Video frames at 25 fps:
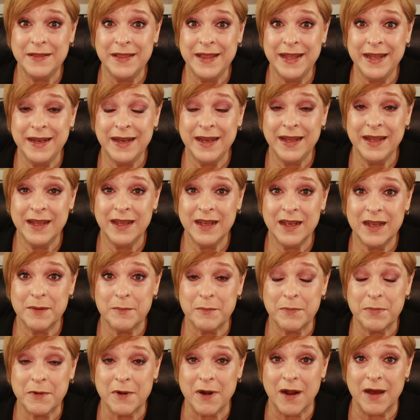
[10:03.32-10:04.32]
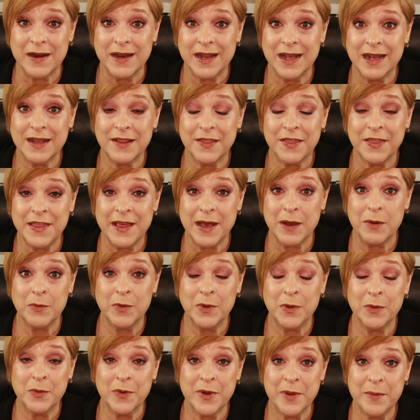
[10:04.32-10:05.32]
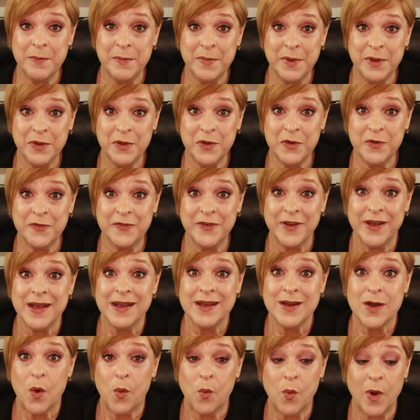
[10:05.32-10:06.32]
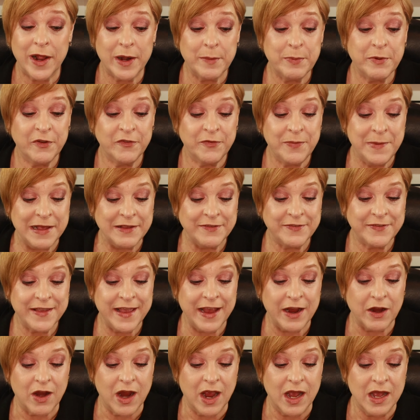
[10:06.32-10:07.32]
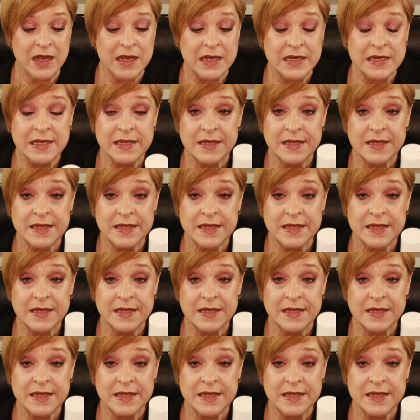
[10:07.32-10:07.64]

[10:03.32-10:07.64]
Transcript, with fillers: cleaning product that will remove waterproof mascara.